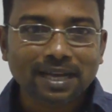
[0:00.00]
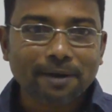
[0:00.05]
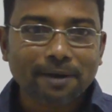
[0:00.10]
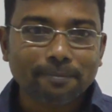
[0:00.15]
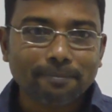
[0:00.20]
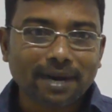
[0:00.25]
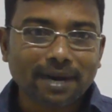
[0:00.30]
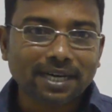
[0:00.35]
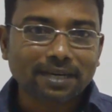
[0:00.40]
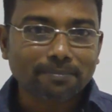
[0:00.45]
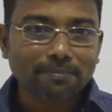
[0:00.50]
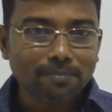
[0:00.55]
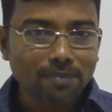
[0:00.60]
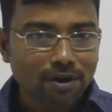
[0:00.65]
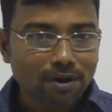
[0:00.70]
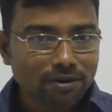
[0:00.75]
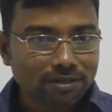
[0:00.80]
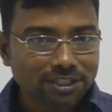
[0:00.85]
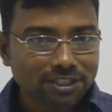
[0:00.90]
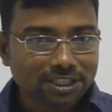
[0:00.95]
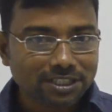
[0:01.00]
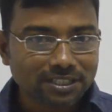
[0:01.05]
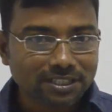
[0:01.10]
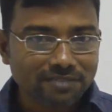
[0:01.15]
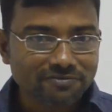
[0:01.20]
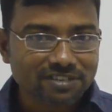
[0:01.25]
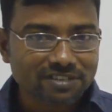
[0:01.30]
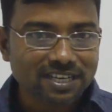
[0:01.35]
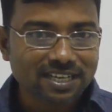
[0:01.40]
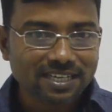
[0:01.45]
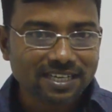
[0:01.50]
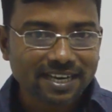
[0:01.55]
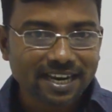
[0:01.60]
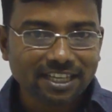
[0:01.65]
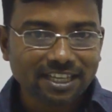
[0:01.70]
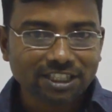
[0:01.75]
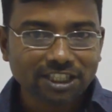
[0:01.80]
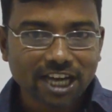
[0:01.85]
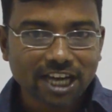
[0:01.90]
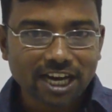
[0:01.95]
But most difficult
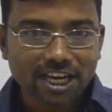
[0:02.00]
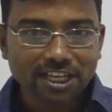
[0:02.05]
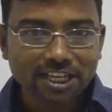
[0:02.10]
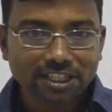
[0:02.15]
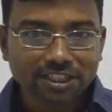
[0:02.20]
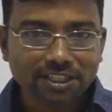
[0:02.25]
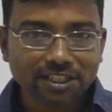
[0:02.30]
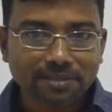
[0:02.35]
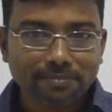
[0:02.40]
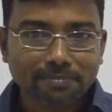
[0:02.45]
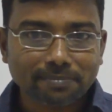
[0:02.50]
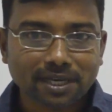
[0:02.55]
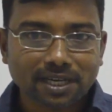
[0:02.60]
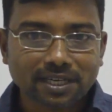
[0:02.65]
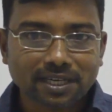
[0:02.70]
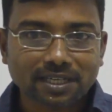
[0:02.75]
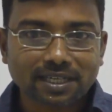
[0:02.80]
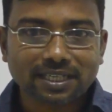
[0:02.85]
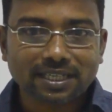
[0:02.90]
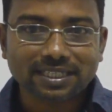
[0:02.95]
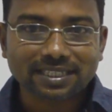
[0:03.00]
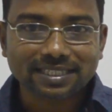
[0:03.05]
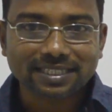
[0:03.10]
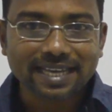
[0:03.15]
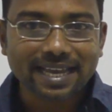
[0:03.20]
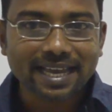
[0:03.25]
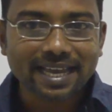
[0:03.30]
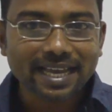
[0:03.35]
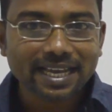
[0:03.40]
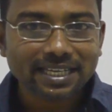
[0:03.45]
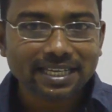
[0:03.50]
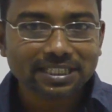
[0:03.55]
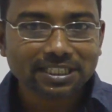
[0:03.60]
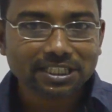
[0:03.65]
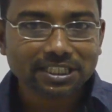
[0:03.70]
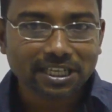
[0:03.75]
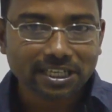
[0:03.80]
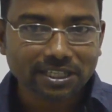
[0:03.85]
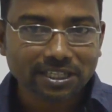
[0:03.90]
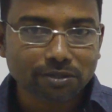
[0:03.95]
and challenging part is the
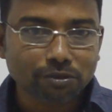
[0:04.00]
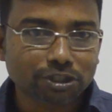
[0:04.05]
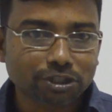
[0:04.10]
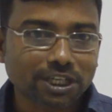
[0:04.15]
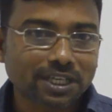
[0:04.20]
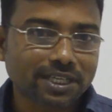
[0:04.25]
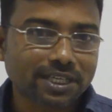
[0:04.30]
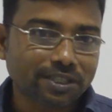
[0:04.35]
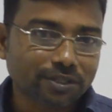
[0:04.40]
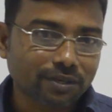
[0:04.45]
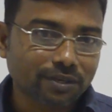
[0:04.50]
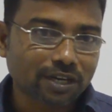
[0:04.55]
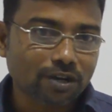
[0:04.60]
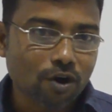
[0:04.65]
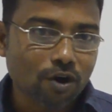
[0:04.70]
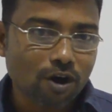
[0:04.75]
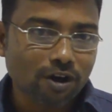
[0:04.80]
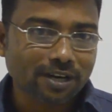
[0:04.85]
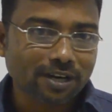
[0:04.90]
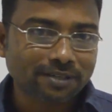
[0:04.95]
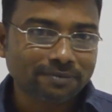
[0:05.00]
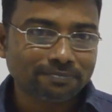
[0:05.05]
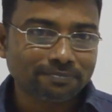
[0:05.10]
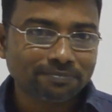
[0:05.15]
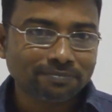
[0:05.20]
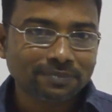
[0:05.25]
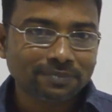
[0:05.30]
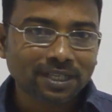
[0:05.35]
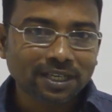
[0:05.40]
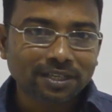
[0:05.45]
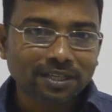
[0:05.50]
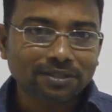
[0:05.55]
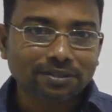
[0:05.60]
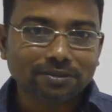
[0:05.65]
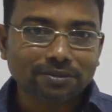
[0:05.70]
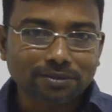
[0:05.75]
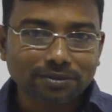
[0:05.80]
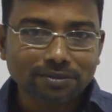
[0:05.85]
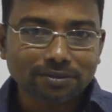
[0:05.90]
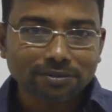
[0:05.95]
execution of your goal.
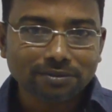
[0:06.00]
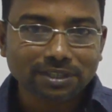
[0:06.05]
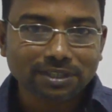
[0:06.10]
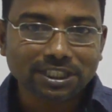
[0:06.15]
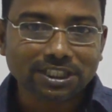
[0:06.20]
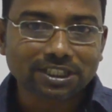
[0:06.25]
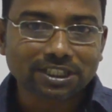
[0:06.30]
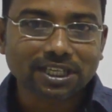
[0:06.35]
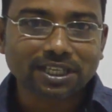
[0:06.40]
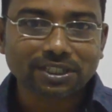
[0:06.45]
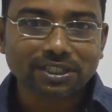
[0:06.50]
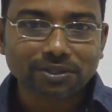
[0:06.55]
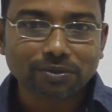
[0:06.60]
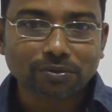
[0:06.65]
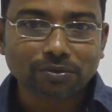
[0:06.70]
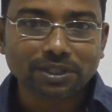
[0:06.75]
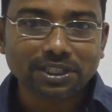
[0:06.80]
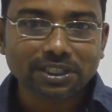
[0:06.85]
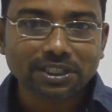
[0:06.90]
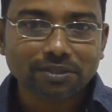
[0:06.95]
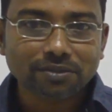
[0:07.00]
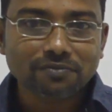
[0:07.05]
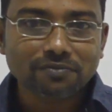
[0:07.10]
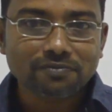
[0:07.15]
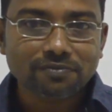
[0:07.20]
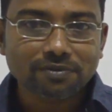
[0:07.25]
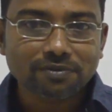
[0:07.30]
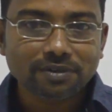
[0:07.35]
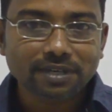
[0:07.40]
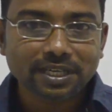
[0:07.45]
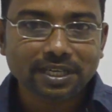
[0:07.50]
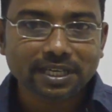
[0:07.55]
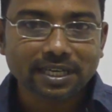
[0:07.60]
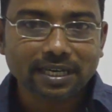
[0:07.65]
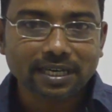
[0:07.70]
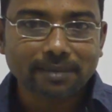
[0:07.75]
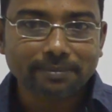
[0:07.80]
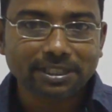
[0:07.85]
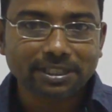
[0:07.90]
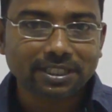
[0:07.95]
To do this, you need to fully
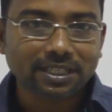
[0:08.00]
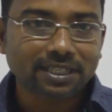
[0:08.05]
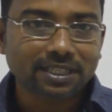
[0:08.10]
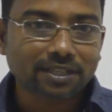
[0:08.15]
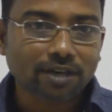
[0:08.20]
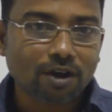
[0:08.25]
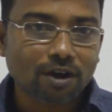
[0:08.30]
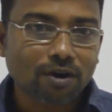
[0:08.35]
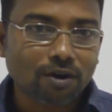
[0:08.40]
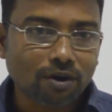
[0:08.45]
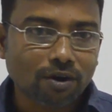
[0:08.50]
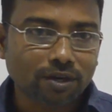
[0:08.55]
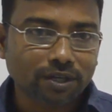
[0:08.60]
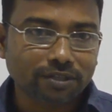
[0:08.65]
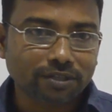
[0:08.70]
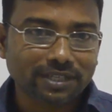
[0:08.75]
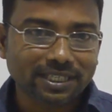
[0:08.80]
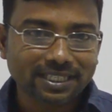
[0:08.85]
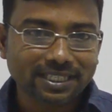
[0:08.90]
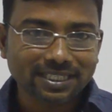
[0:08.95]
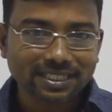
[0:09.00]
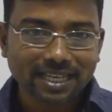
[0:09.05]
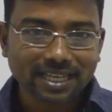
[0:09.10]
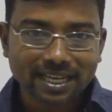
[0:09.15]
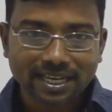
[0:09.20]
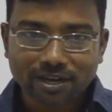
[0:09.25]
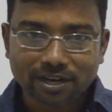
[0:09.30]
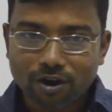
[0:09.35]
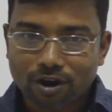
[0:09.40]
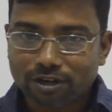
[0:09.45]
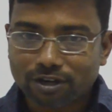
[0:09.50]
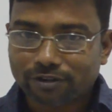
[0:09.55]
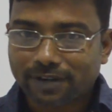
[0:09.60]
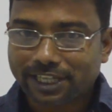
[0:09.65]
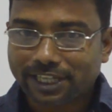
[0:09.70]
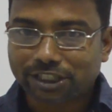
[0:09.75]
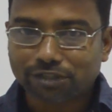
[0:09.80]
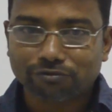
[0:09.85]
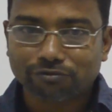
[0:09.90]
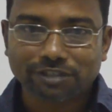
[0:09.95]
committed on your desired goal
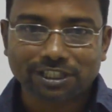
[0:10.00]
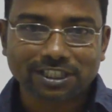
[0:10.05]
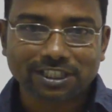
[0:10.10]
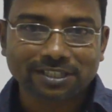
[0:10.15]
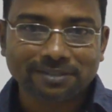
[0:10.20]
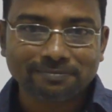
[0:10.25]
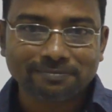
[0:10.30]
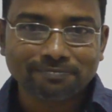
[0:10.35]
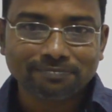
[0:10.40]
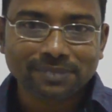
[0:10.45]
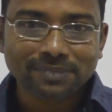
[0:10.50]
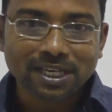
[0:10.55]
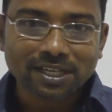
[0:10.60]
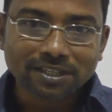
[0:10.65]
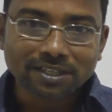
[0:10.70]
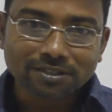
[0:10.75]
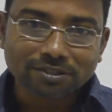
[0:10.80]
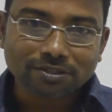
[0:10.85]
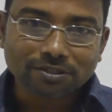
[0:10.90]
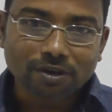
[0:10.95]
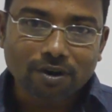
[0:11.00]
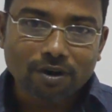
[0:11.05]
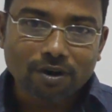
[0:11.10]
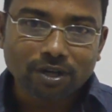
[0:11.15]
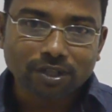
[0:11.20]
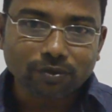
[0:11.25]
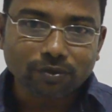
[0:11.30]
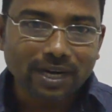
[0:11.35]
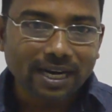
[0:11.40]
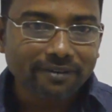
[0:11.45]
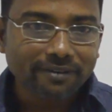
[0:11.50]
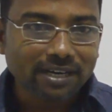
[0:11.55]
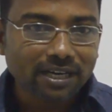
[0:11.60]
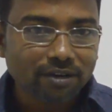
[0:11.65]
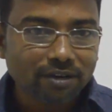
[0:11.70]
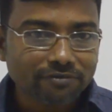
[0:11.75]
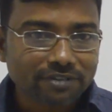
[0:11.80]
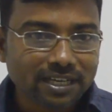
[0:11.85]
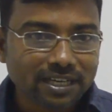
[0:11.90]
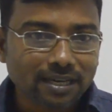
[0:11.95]
to achieve it. So your level
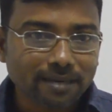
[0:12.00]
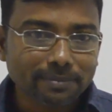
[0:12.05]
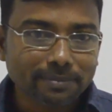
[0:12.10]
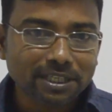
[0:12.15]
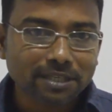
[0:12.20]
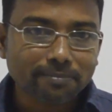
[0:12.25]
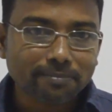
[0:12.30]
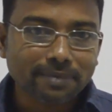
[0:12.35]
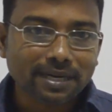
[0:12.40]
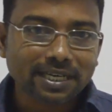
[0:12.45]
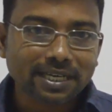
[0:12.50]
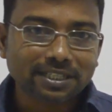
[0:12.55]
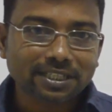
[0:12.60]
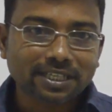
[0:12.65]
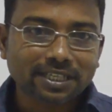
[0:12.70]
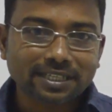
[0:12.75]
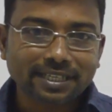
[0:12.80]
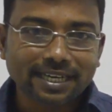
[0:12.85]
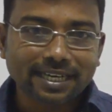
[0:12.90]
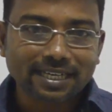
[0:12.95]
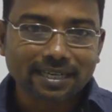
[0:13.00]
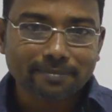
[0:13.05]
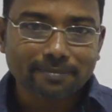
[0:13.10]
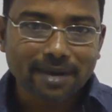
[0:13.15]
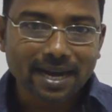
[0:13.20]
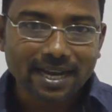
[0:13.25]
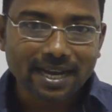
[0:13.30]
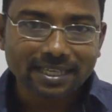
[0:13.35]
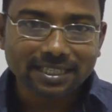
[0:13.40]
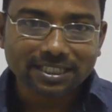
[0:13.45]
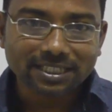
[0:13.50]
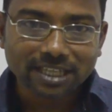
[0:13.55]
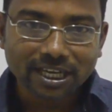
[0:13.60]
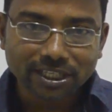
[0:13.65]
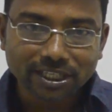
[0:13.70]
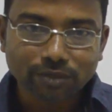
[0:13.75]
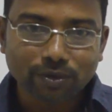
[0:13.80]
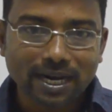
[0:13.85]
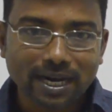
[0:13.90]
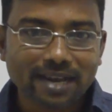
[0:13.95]
of commitment determines
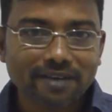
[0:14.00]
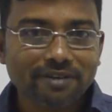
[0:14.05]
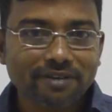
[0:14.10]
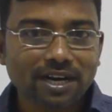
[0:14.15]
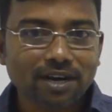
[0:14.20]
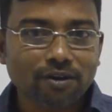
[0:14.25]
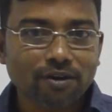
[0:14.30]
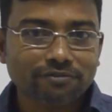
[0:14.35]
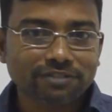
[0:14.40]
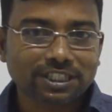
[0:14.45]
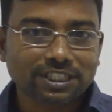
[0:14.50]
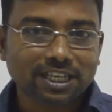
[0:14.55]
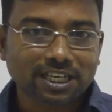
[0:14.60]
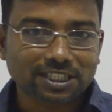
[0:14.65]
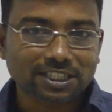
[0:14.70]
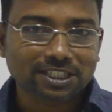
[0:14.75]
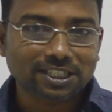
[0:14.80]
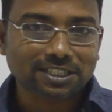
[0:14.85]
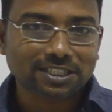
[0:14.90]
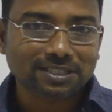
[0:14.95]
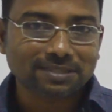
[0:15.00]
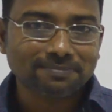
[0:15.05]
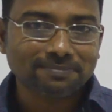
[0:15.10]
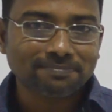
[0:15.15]
your level of success.